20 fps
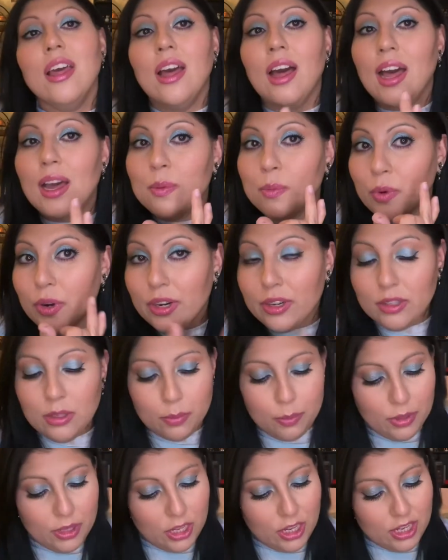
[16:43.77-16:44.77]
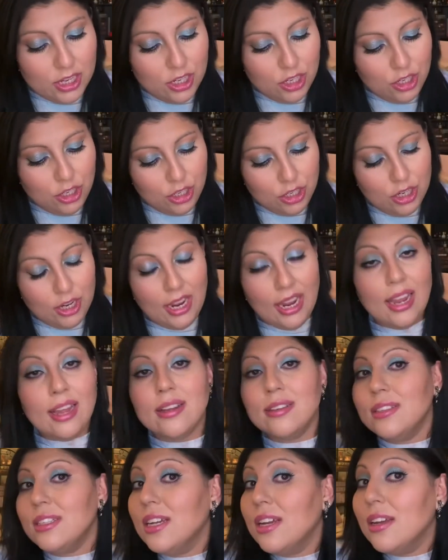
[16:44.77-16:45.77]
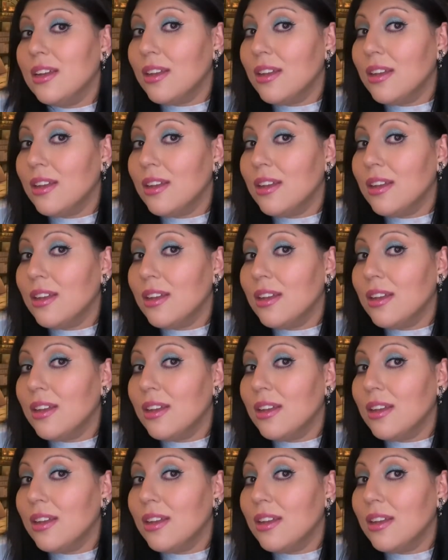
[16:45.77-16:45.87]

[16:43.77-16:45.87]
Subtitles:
I'm wearing the blush and